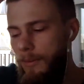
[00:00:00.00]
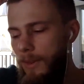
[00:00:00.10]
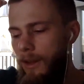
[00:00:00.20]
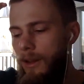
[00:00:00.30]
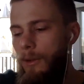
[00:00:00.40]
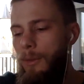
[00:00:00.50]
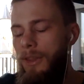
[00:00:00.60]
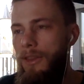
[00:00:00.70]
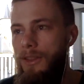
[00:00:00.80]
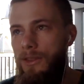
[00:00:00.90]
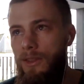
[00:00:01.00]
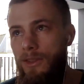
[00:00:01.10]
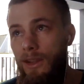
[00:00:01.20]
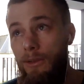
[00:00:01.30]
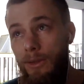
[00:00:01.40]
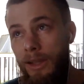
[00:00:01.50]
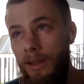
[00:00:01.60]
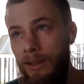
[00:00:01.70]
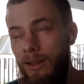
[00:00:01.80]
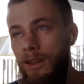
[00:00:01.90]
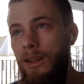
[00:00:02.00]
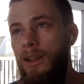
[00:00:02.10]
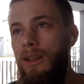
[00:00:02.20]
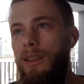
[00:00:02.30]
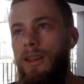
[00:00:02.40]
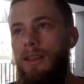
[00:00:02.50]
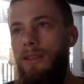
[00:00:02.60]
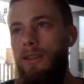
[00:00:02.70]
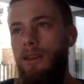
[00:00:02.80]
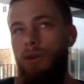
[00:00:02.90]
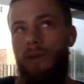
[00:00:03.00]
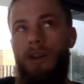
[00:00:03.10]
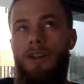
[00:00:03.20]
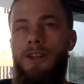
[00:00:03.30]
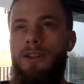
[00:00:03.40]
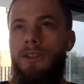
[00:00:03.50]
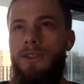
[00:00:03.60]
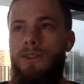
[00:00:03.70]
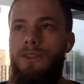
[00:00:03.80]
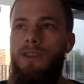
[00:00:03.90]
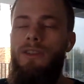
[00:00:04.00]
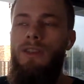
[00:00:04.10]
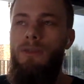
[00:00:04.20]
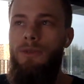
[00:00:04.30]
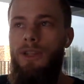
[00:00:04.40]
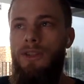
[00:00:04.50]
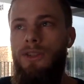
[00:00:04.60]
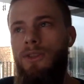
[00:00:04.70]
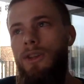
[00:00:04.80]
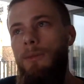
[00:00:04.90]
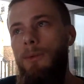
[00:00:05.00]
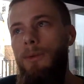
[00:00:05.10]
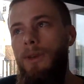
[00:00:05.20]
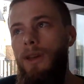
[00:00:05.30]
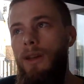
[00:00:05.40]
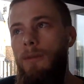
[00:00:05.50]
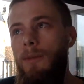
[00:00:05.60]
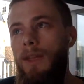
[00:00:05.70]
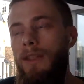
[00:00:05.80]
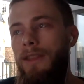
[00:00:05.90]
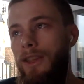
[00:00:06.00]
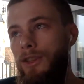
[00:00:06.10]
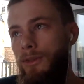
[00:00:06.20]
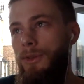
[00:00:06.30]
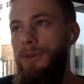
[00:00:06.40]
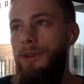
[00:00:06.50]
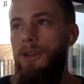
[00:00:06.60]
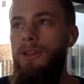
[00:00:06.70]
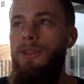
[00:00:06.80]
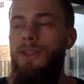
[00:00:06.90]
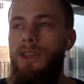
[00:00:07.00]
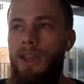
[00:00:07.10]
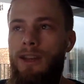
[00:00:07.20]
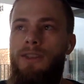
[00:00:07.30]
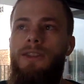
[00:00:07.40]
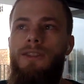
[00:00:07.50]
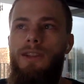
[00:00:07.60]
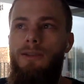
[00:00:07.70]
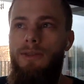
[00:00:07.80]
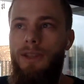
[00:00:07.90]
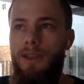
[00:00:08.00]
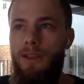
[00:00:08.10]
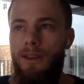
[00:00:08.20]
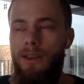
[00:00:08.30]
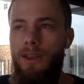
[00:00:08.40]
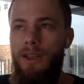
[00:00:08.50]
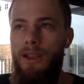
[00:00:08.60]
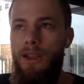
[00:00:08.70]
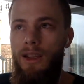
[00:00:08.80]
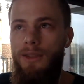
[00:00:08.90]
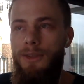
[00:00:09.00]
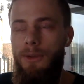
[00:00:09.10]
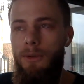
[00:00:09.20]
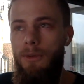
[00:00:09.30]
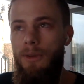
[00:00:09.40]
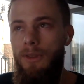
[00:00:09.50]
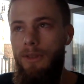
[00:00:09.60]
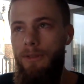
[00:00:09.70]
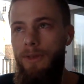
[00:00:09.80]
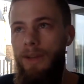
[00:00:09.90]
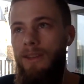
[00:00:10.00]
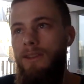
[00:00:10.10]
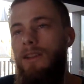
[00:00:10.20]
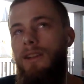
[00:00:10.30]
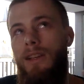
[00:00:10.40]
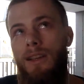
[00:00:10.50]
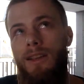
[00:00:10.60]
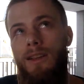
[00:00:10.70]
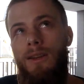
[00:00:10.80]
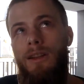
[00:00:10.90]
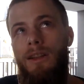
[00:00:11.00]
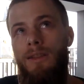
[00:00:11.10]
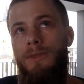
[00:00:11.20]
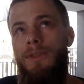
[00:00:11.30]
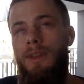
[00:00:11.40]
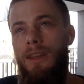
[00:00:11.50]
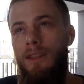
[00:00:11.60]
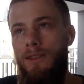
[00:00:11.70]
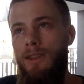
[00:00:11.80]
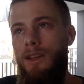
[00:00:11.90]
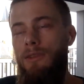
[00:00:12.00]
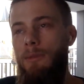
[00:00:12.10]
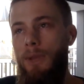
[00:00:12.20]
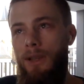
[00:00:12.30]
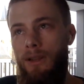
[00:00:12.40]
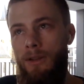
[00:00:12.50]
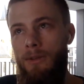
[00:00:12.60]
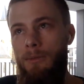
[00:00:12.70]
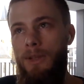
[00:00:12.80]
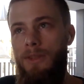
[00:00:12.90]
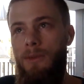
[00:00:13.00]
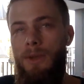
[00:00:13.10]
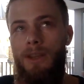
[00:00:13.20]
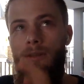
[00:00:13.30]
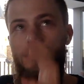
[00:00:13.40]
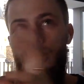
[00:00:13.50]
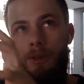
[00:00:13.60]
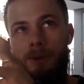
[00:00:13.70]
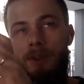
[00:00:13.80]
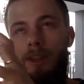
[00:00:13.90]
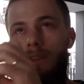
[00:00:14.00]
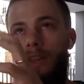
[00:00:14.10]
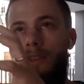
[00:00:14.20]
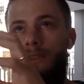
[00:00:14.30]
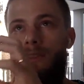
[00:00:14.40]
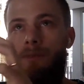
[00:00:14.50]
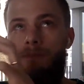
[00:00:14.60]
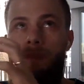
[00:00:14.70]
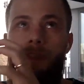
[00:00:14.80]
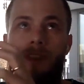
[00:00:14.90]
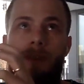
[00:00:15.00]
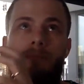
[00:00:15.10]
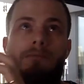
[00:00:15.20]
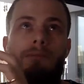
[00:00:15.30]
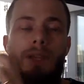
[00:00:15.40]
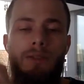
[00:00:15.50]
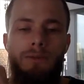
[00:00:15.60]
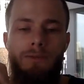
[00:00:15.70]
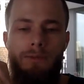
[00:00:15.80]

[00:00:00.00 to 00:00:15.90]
with its self link, then all articles in that relationship, and then each of those articles again has a self link. And so the fact that the link lives in the side of the payload means that we can reuse the exact same bit of